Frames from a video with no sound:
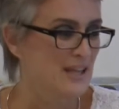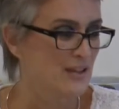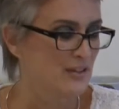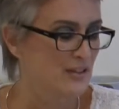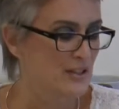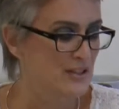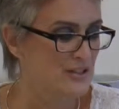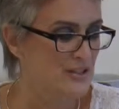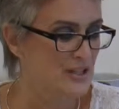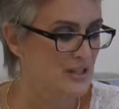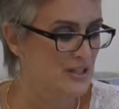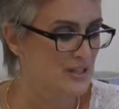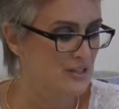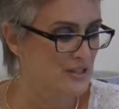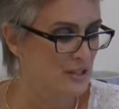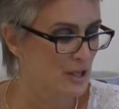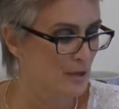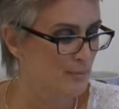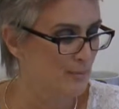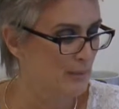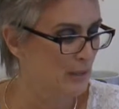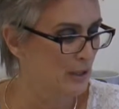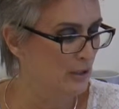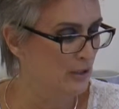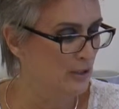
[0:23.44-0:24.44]
This is
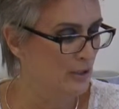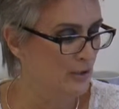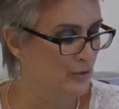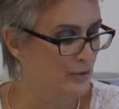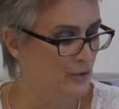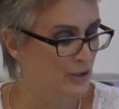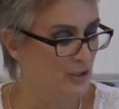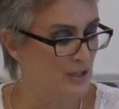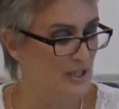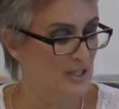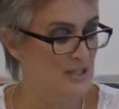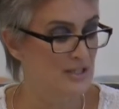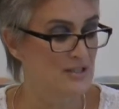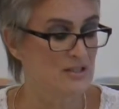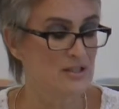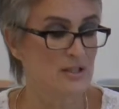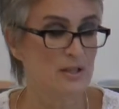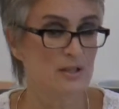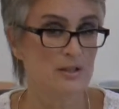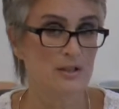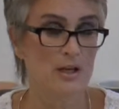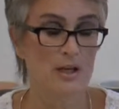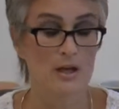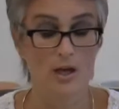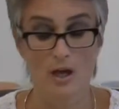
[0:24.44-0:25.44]
a milk that is
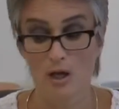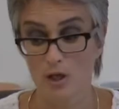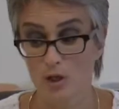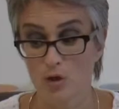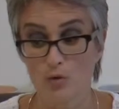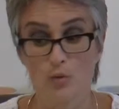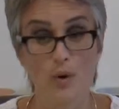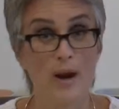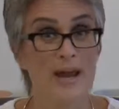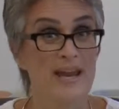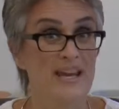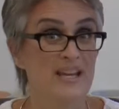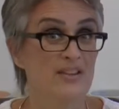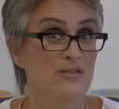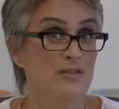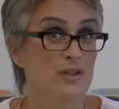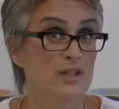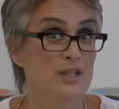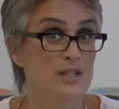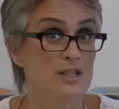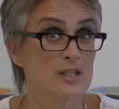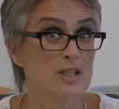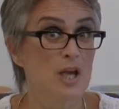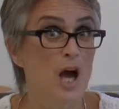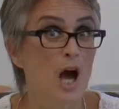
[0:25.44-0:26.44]
a grain that
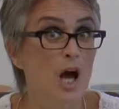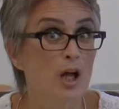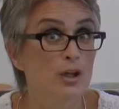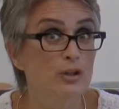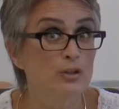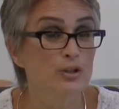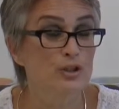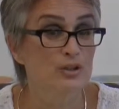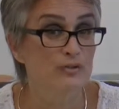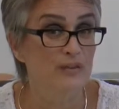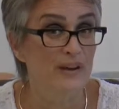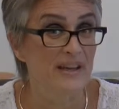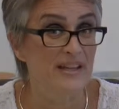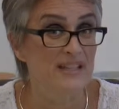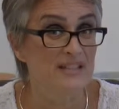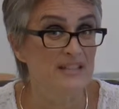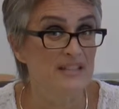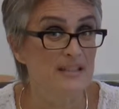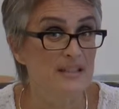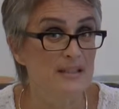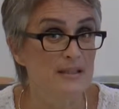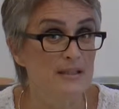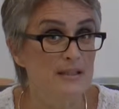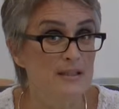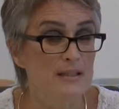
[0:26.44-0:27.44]
is
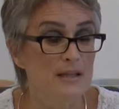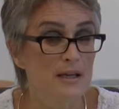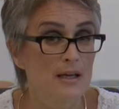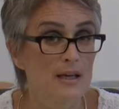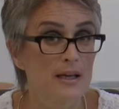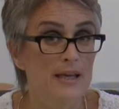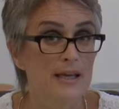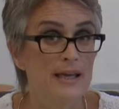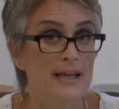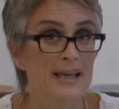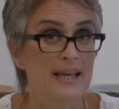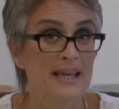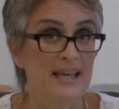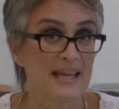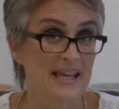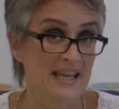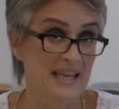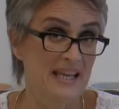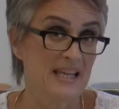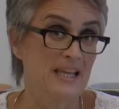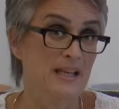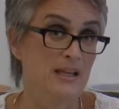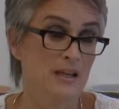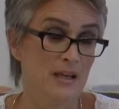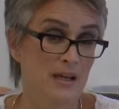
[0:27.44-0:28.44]
cultivated
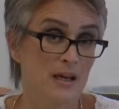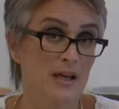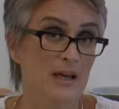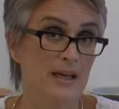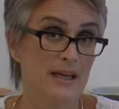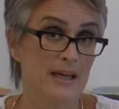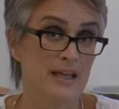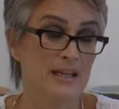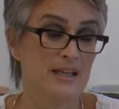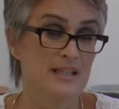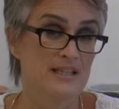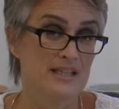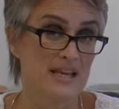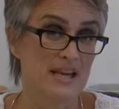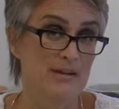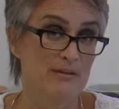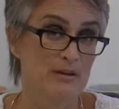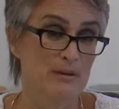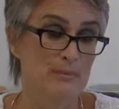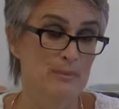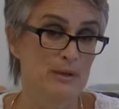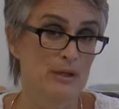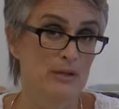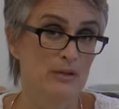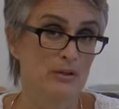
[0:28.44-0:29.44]
in a
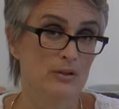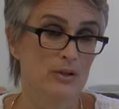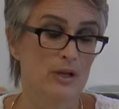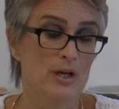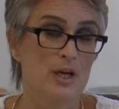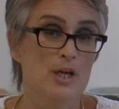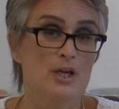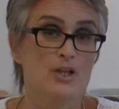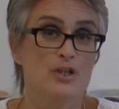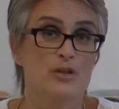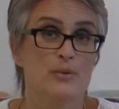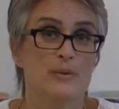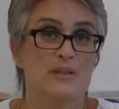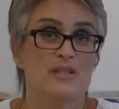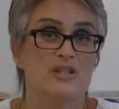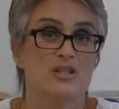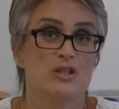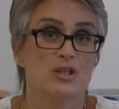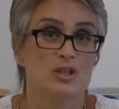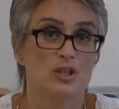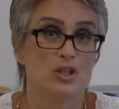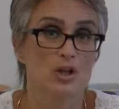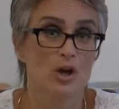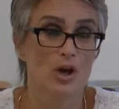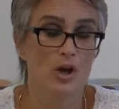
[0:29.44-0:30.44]
dairy milk. So it's
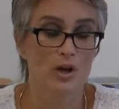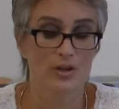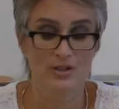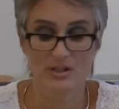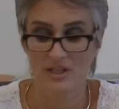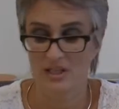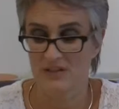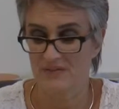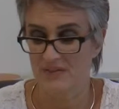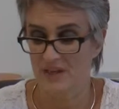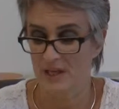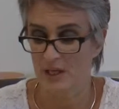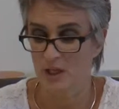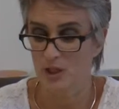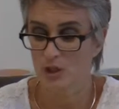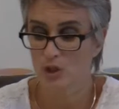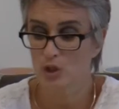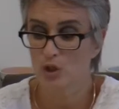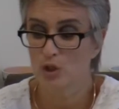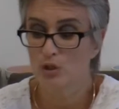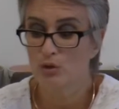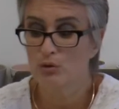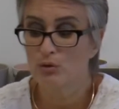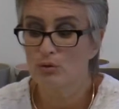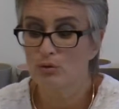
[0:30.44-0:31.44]
started, they are
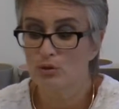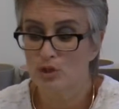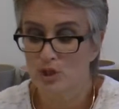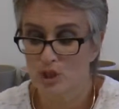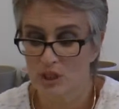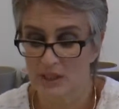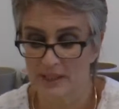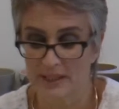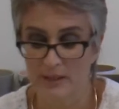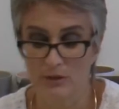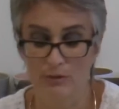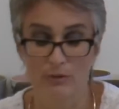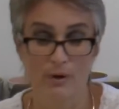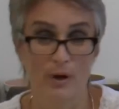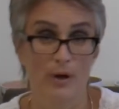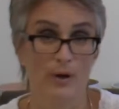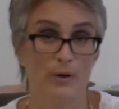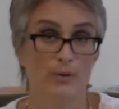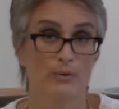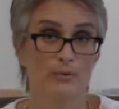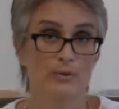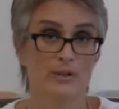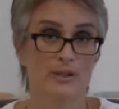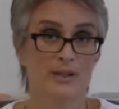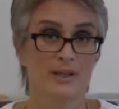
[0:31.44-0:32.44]
usually
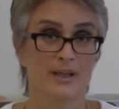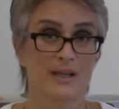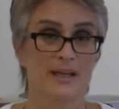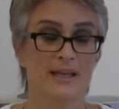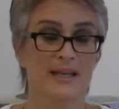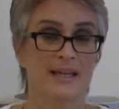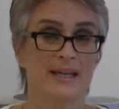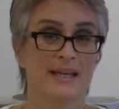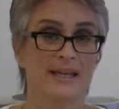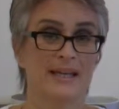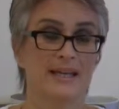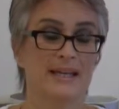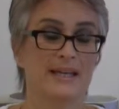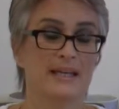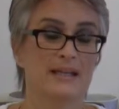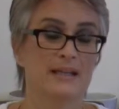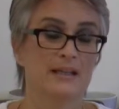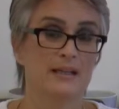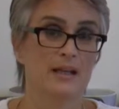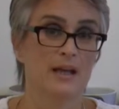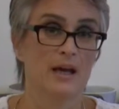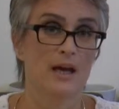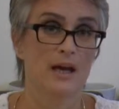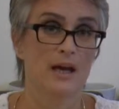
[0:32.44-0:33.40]
grown in